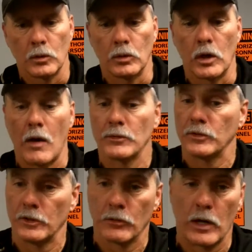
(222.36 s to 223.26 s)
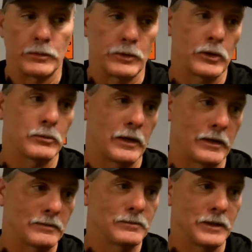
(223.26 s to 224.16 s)
Well, obviously a great return man,
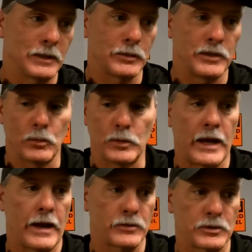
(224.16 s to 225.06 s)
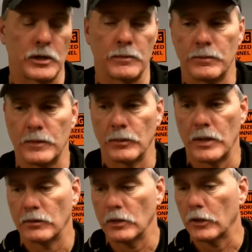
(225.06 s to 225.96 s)
and we think we have some. And we
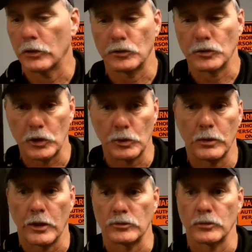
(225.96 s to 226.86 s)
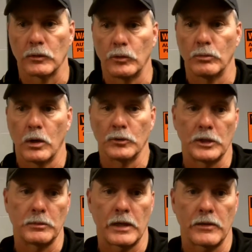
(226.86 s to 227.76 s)
have a lot of good skill players on our football
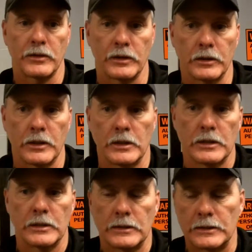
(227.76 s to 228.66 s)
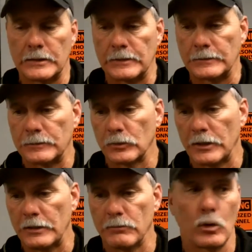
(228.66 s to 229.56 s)
team, but I think
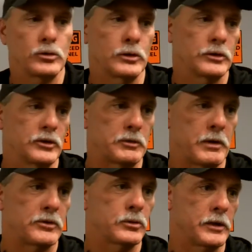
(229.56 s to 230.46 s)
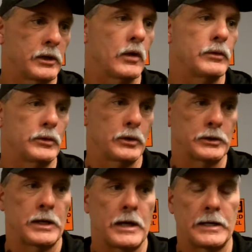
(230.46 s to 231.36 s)
Raheem Mostert is a special kickoff
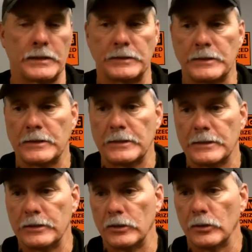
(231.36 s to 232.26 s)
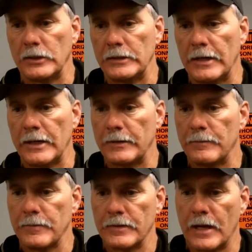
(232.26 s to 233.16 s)
return guy. And, you know, he had,
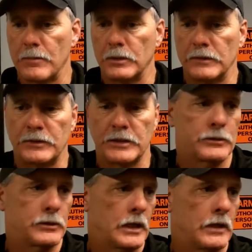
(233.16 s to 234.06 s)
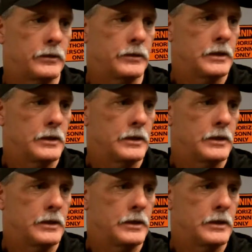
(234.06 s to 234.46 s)
I believe, 10 or 11